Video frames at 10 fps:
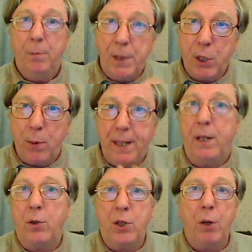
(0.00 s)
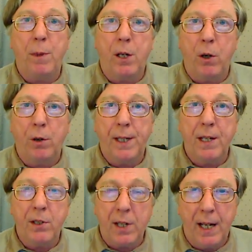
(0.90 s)
Between those 2
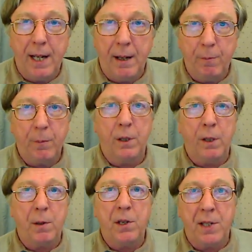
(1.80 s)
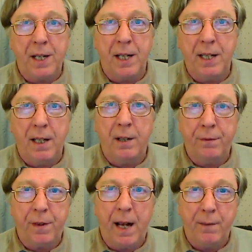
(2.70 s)
recordings, Lewis did
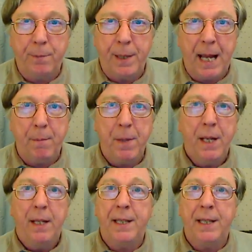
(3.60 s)
at 5 p.m.